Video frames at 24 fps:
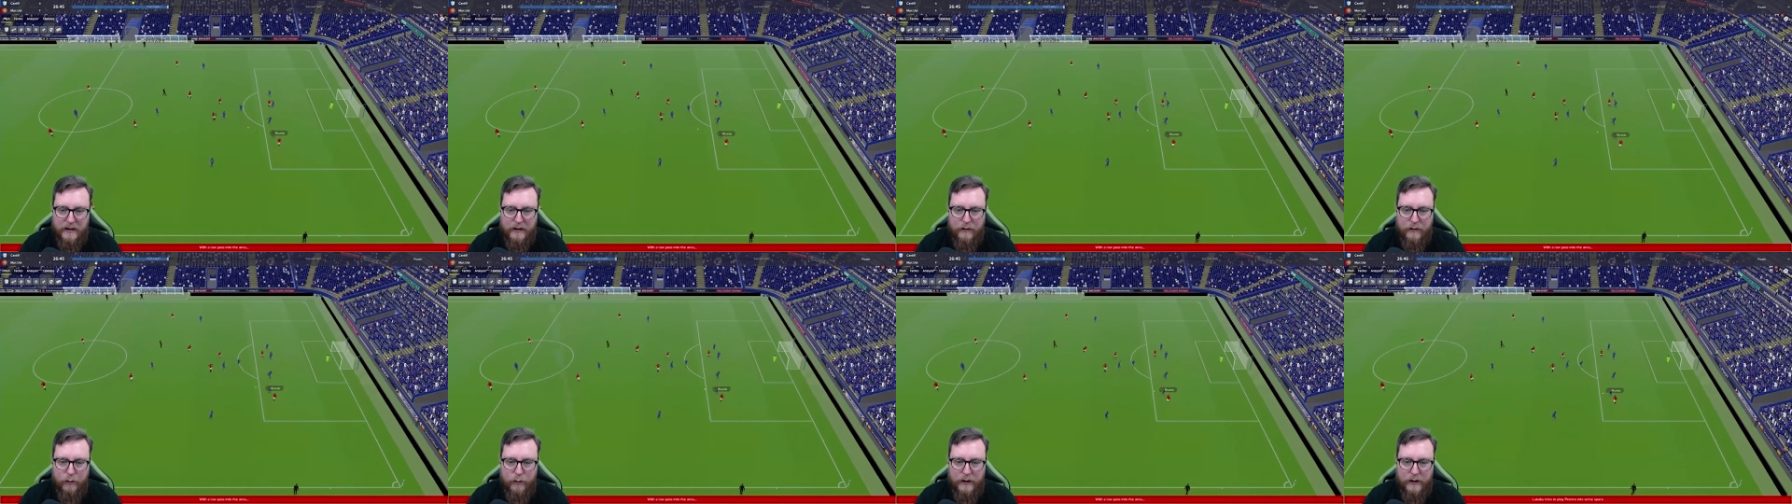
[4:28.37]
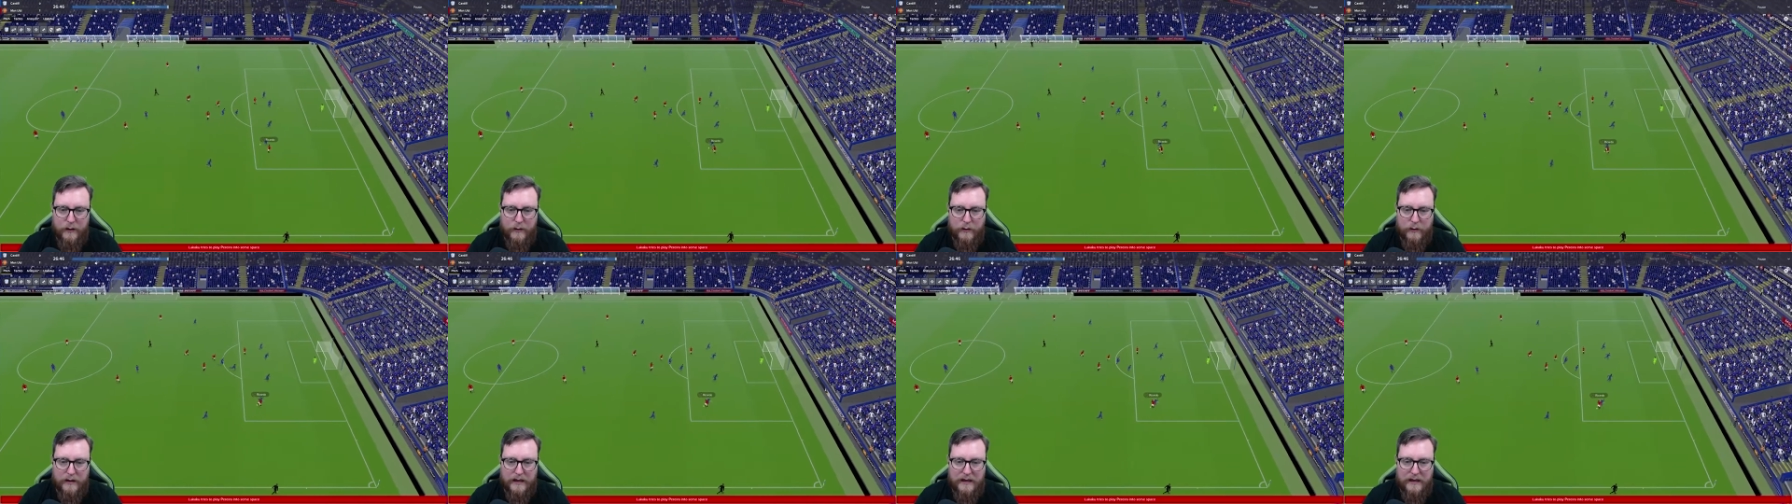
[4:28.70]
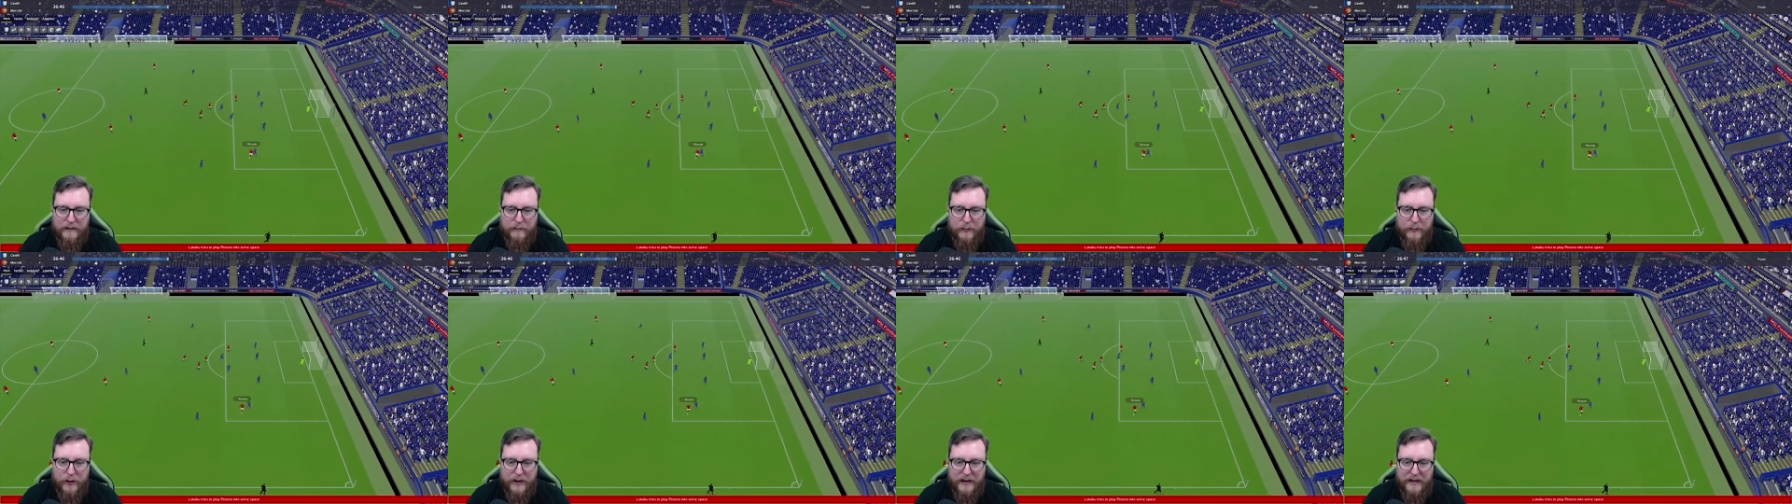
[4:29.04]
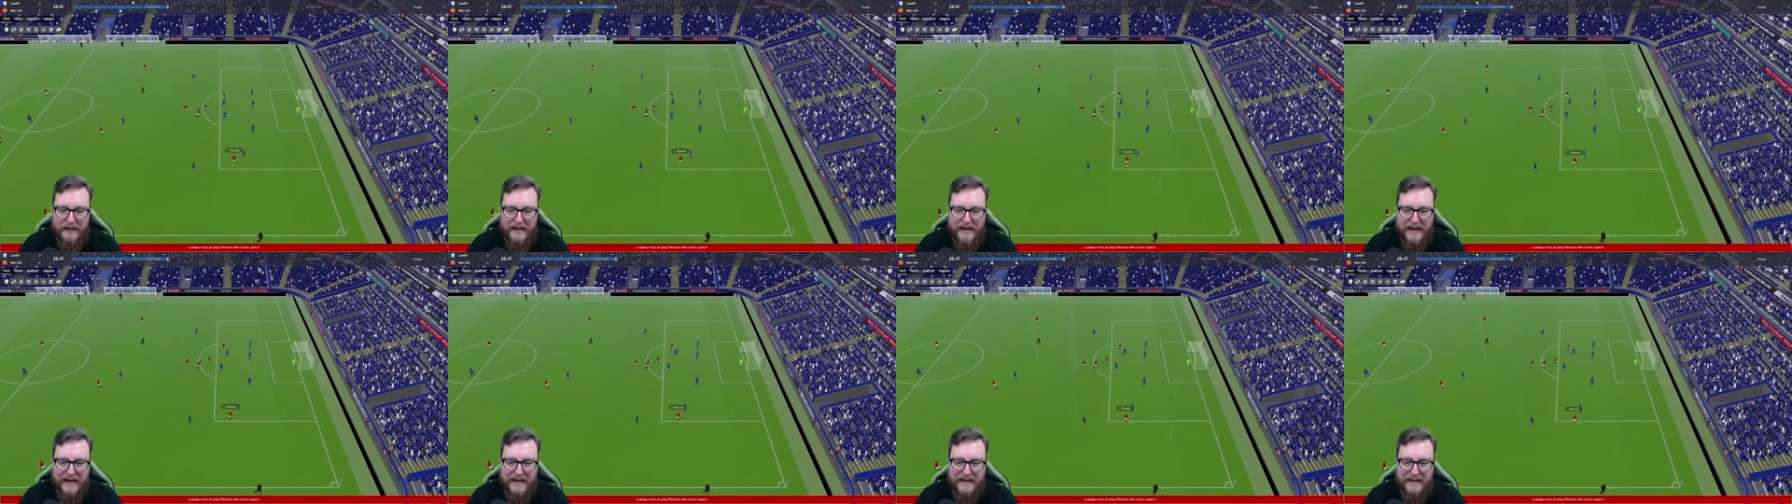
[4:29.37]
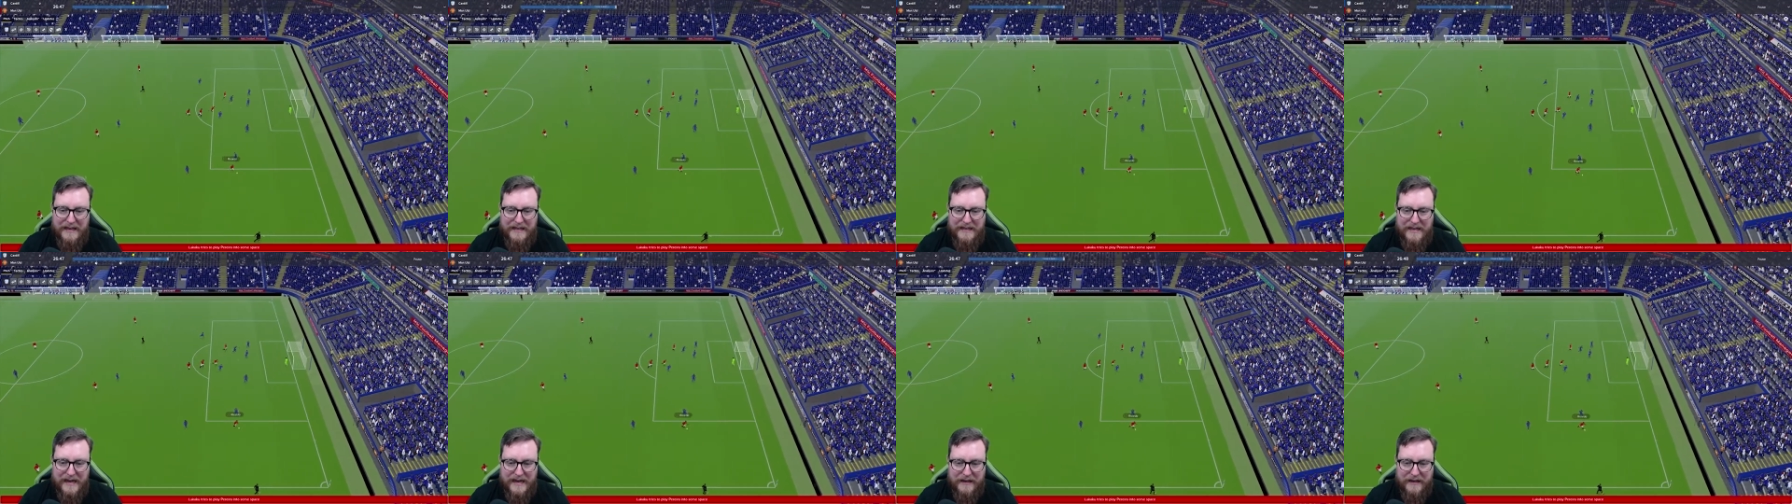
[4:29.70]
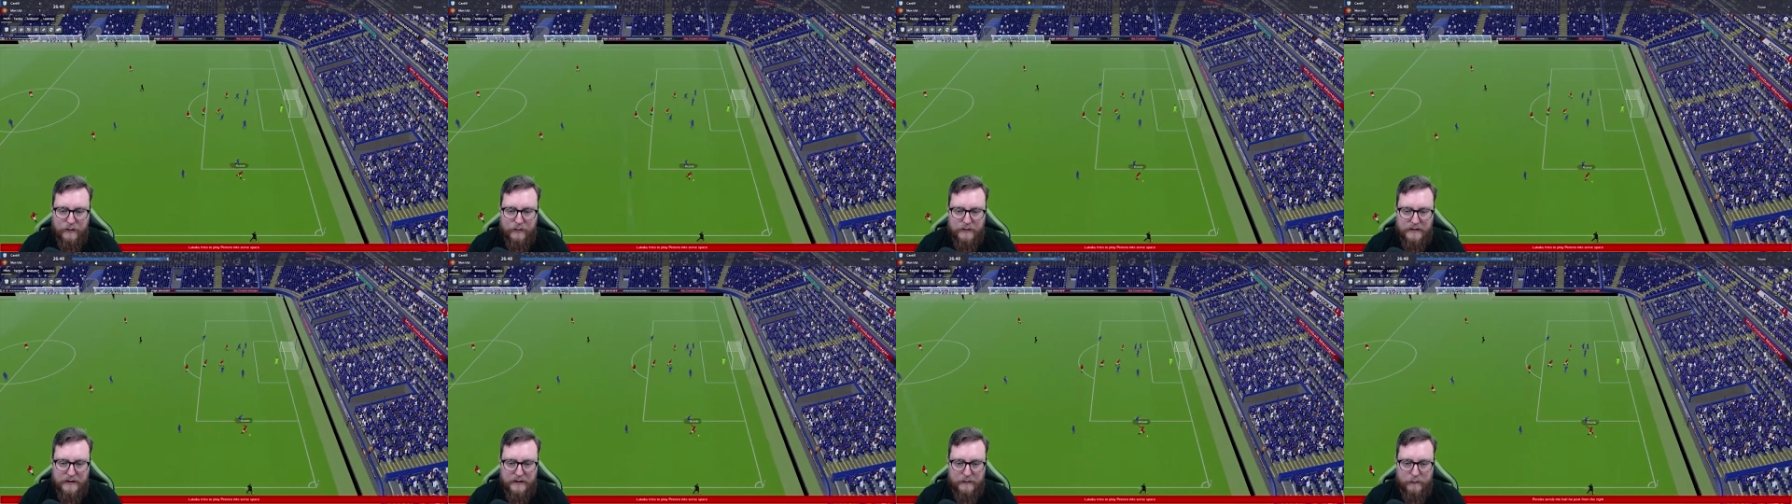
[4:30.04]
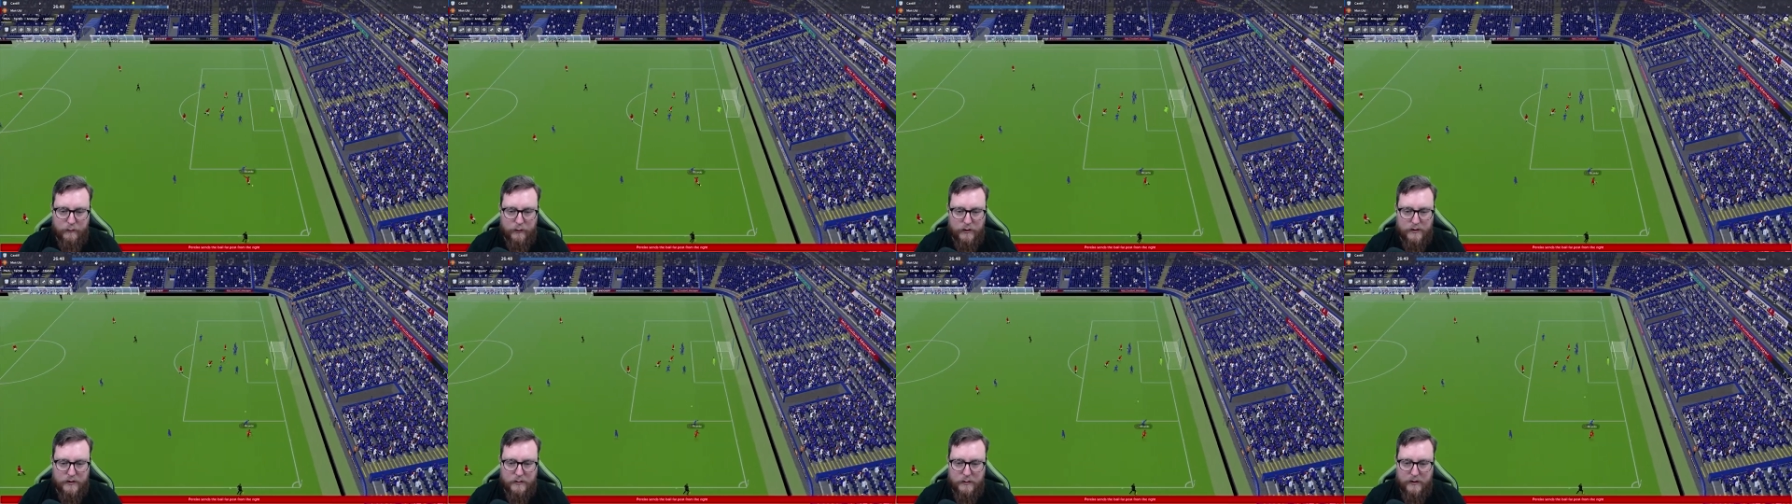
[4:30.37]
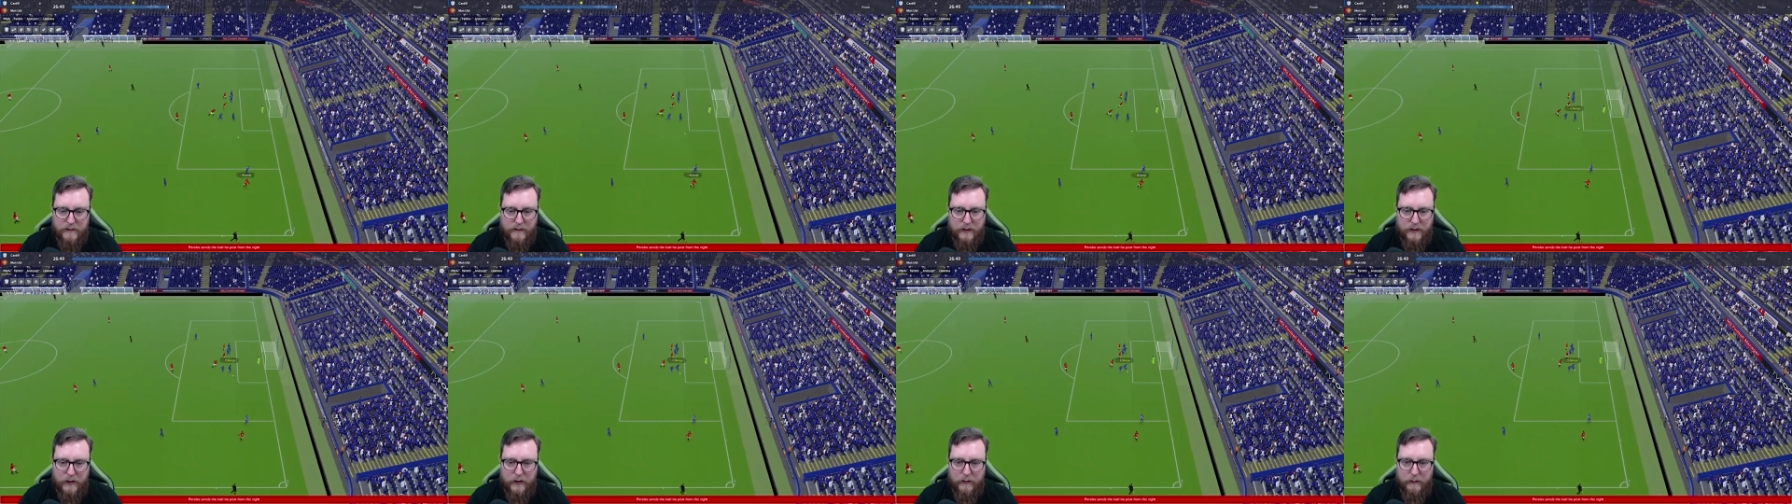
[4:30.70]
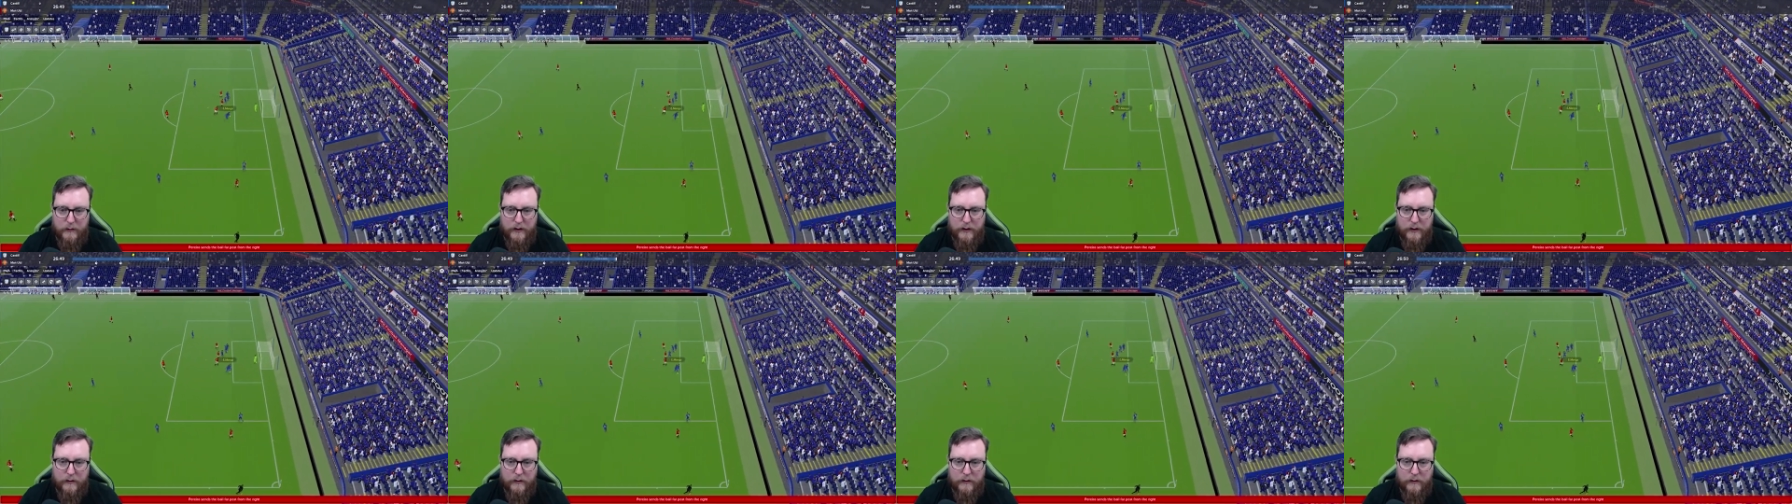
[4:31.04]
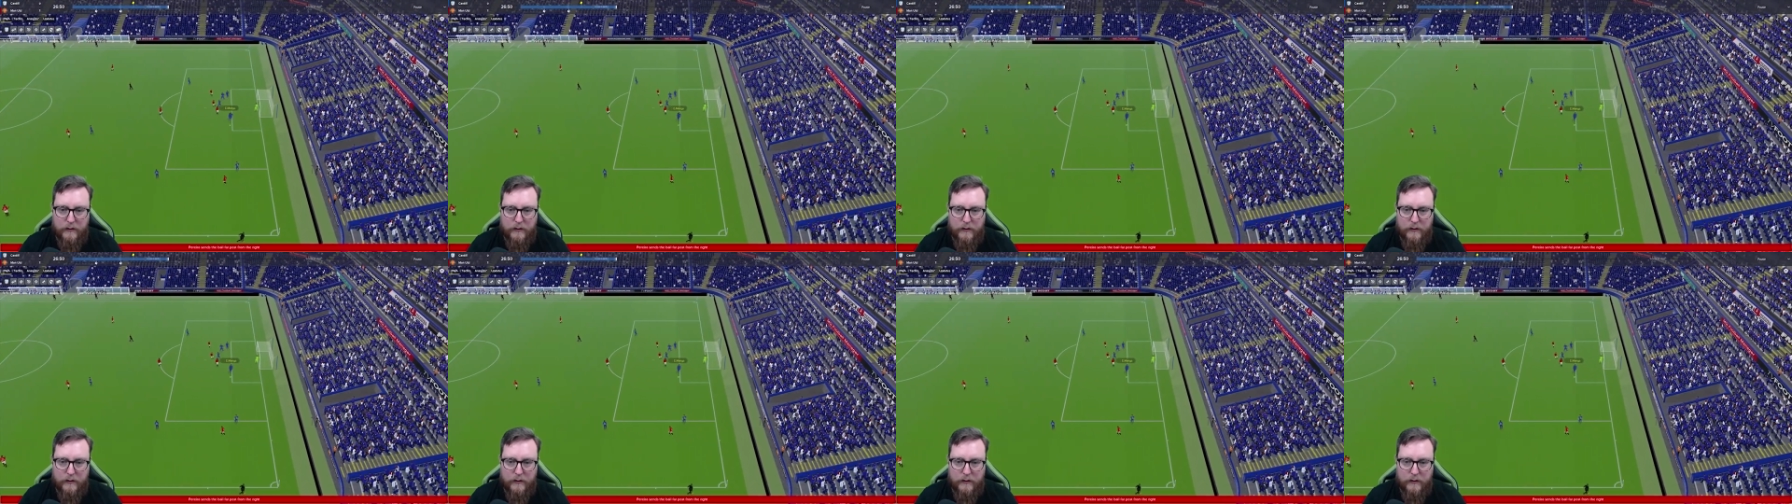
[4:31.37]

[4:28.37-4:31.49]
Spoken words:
We're not putting any tackles in whatsoever. Look, we're not.